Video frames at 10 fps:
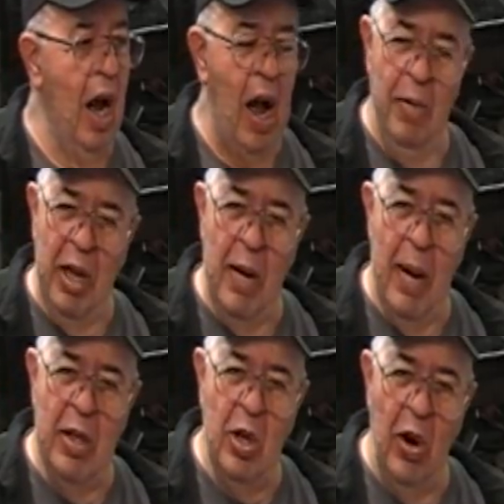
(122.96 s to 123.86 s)
I'm thinking
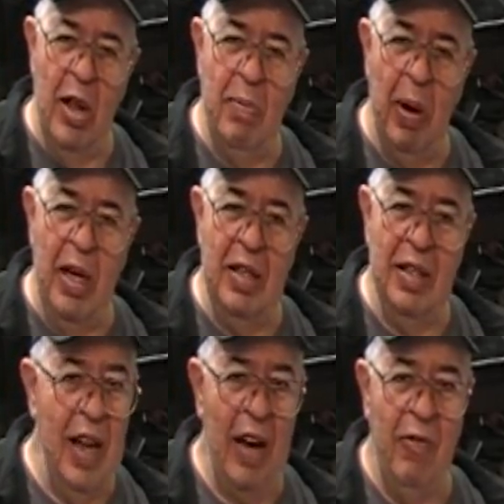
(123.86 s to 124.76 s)
about doing it, but
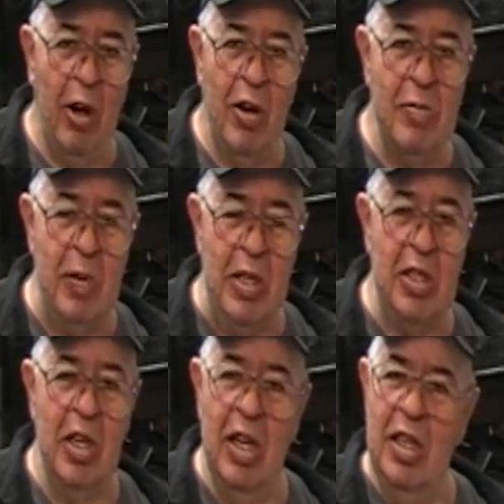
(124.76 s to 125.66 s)
not for
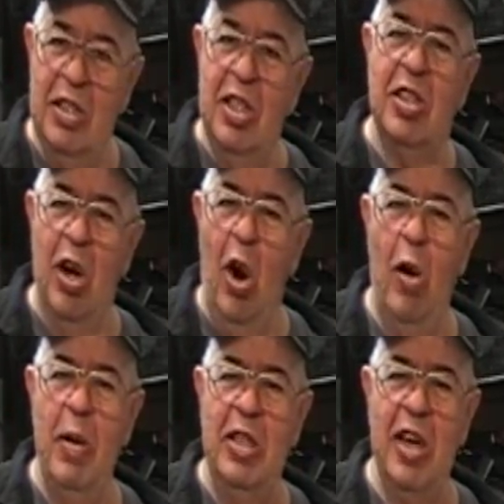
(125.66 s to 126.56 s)
Christmas. Just an
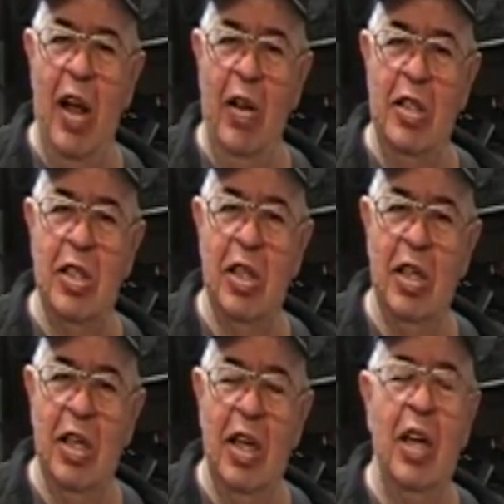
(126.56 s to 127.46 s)
ornament challenge.
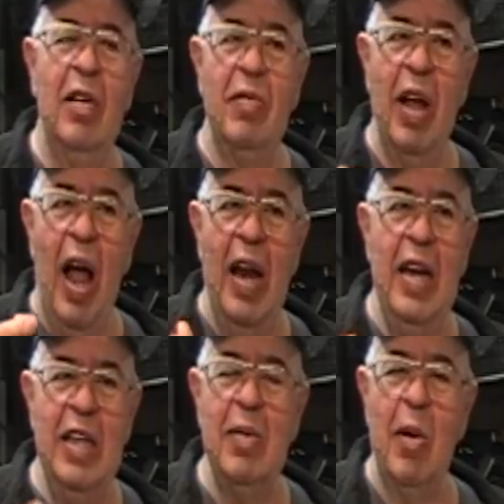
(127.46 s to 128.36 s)
I
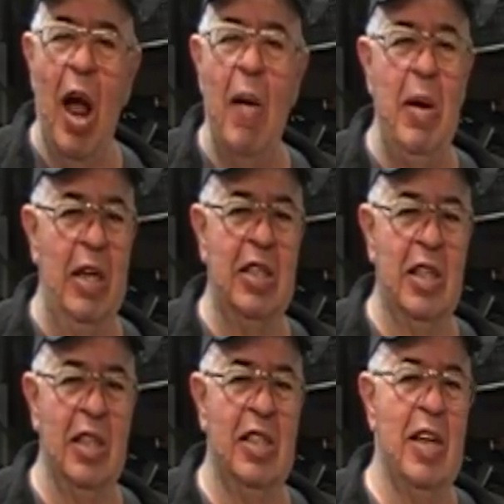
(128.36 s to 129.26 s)
need some
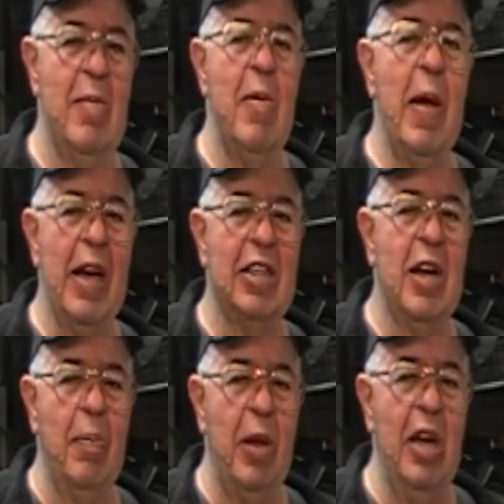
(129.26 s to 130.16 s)
comments. Send me back
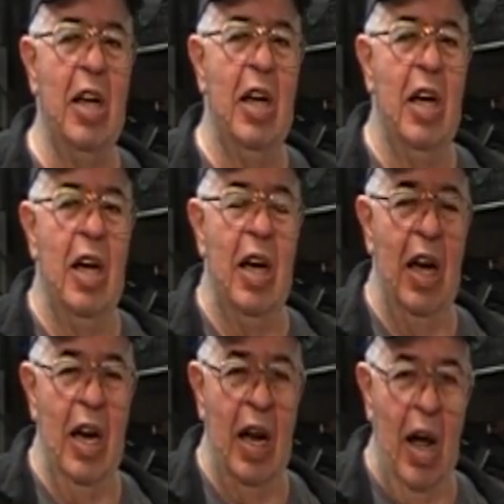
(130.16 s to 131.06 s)
something,
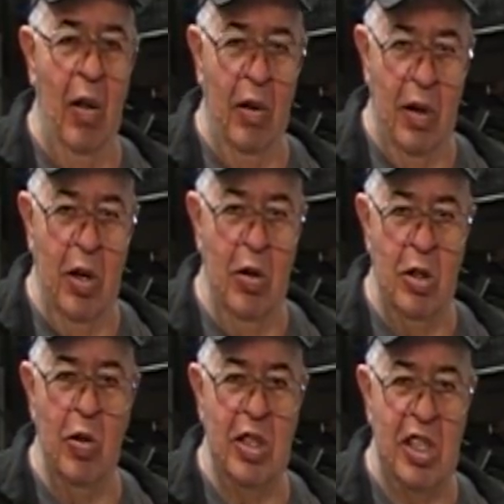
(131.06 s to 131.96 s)
and I'll
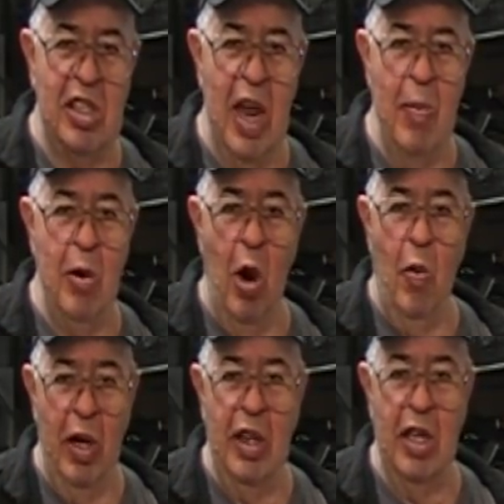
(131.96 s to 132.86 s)
use you as a scapegoat
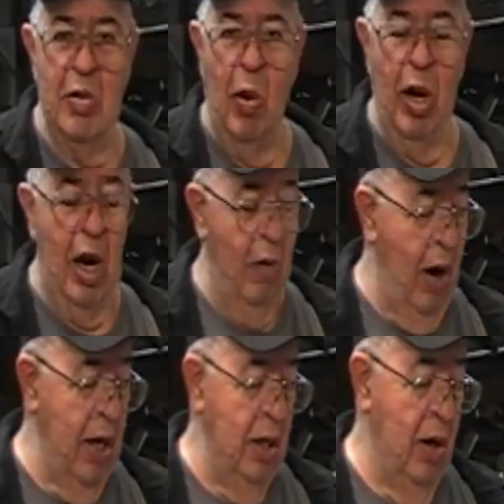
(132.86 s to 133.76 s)
when it doesn't work out
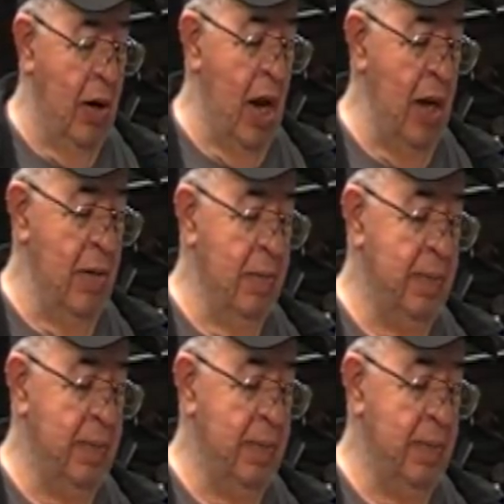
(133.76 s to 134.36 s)
right, okay?